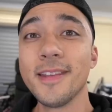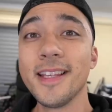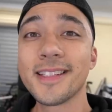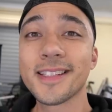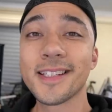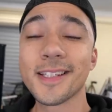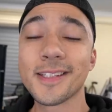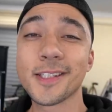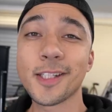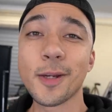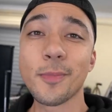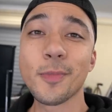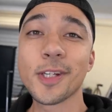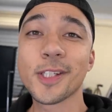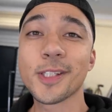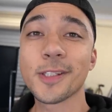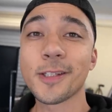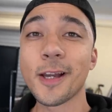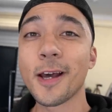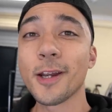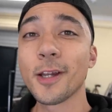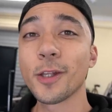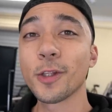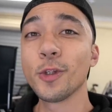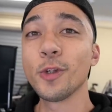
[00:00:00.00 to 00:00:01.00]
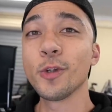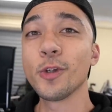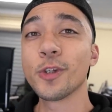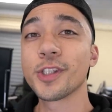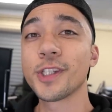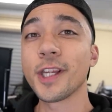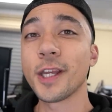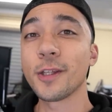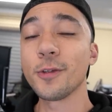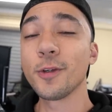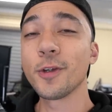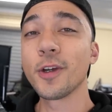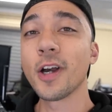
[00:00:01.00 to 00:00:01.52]
This is some exciting news
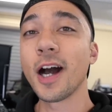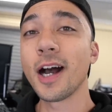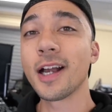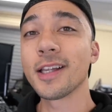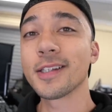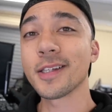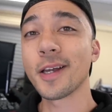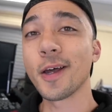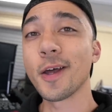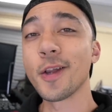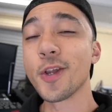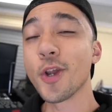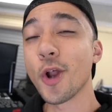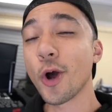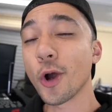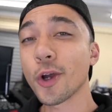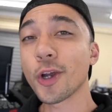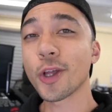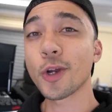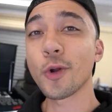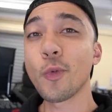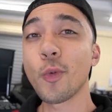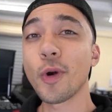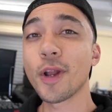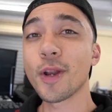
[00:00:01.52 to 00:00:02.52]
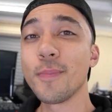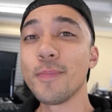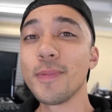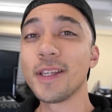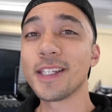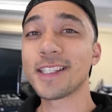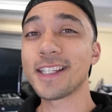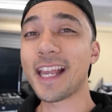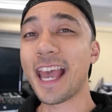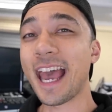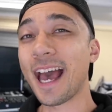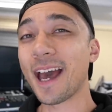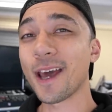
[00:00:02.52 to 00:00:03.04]
that you guys are not going to want to
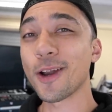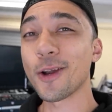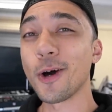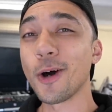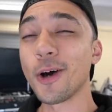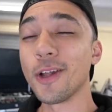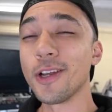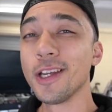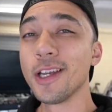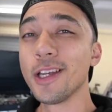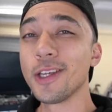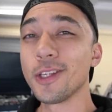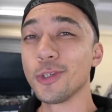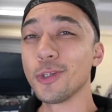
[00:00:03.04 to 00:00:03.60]
miss out on.